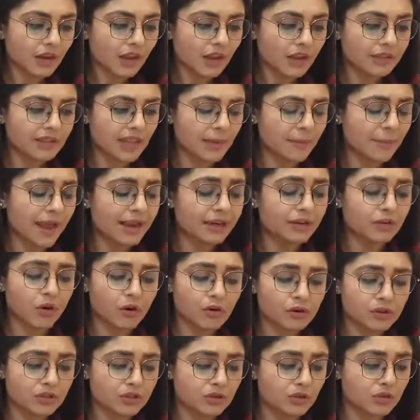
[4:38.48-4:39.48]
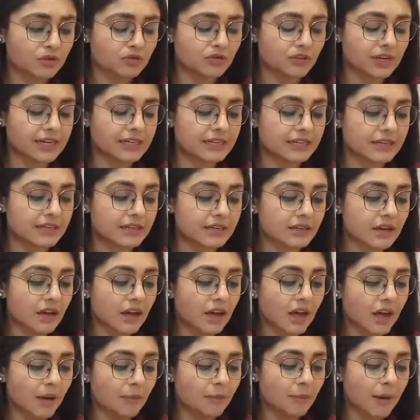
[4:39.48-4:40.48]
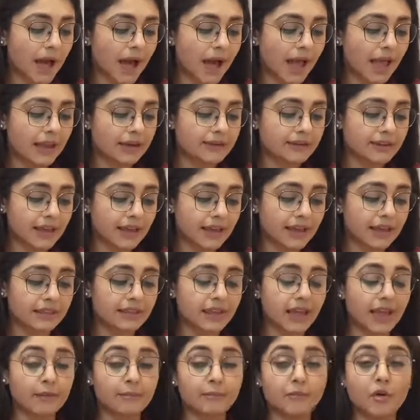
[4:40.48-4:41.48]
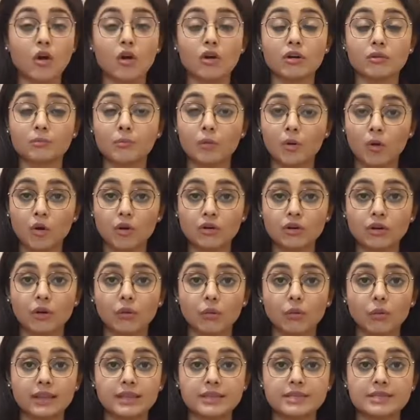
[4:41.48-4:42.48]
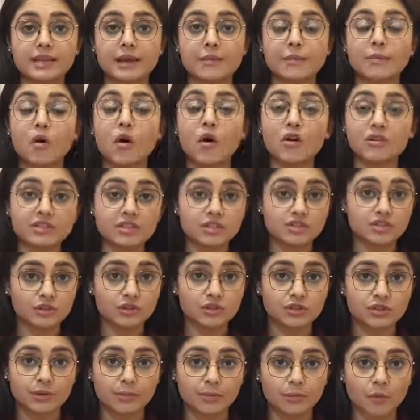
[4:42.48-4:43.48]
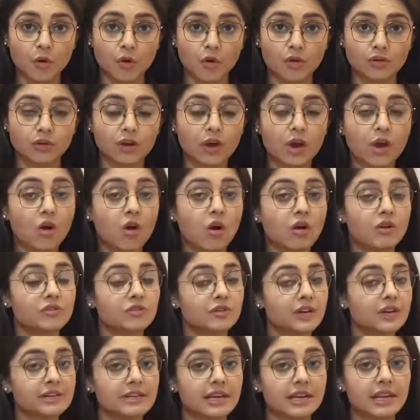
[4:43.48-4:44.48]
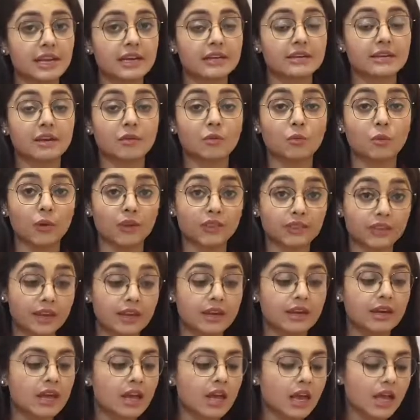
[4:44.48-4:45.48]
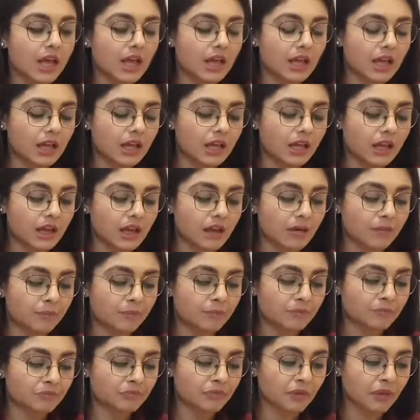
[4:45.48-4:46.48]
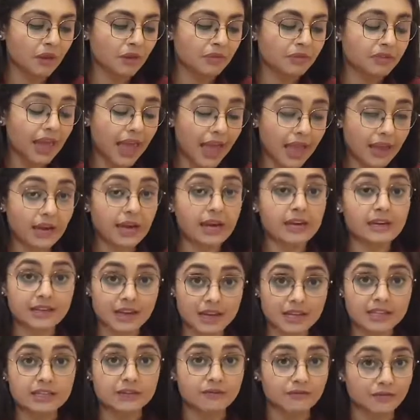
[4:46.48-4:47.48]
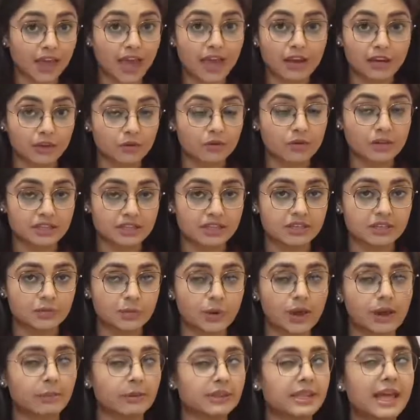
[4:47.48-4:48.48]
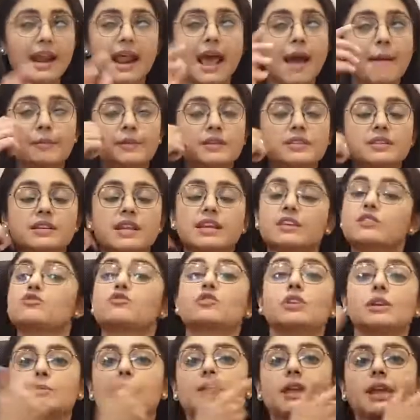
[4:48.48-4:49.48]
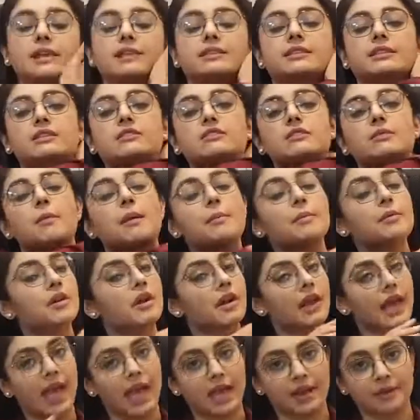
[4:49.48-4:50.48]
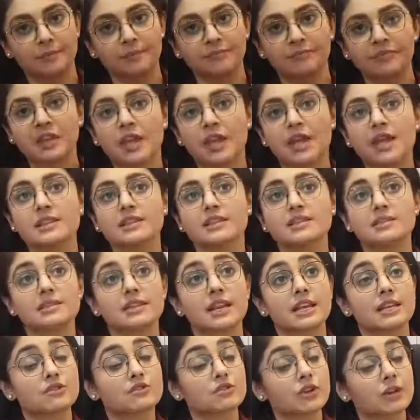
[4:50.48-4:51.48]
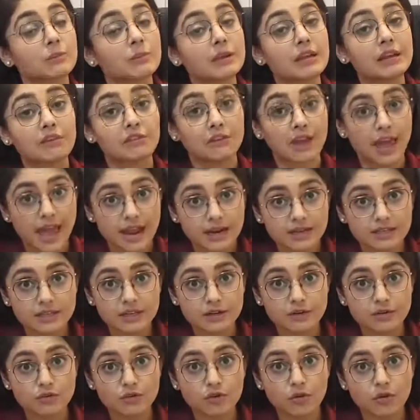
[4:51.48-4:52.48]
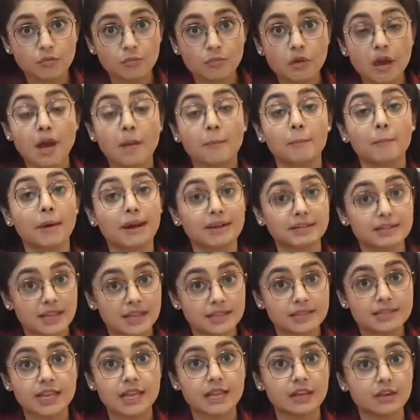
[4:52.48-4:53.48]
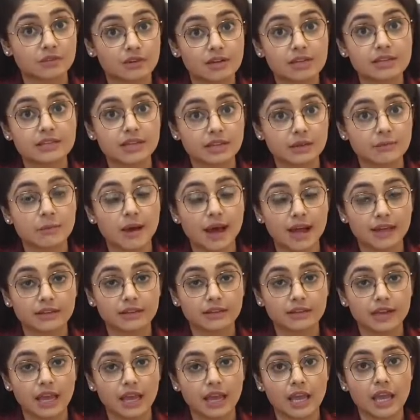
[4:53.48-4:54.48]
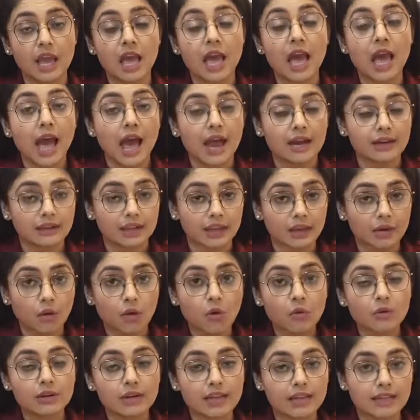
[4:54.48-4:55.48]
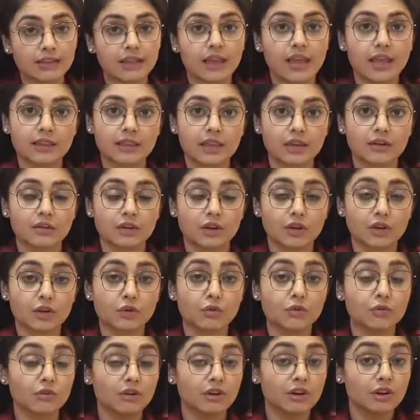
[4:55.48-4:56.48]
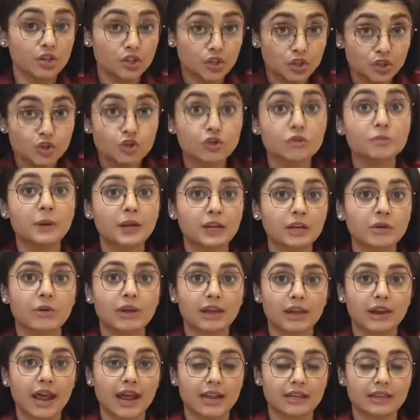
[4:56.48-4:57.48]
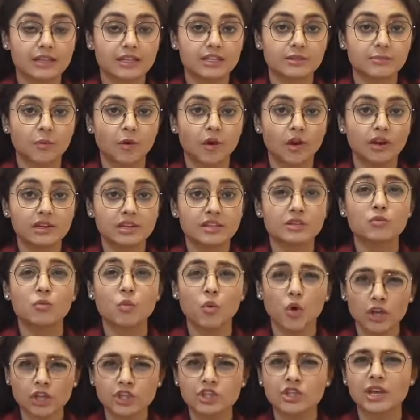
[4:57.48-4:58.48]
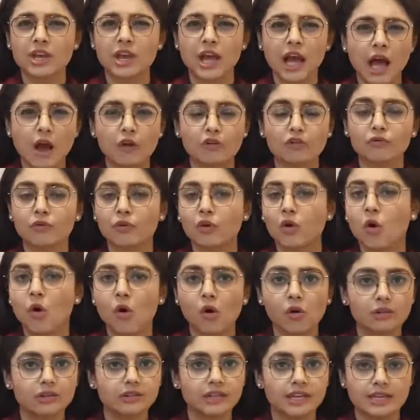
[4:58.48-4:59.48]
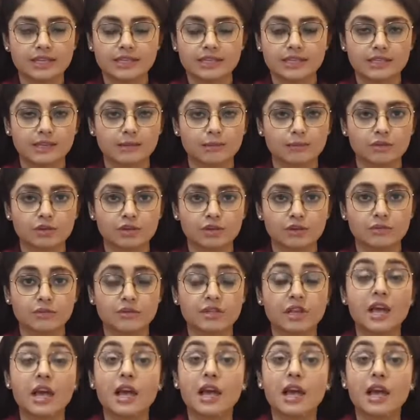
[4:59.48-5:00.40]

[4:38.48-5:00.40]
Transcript: They might also treat it by taking them on board with some oxygen support or treating it within their intensive care units as well. But that happens in extreme cases. Remember again, this is an extremely rare syndrome, but is increasing by the day. And the only thing that you should be doing at this point is watching out for all these symptoms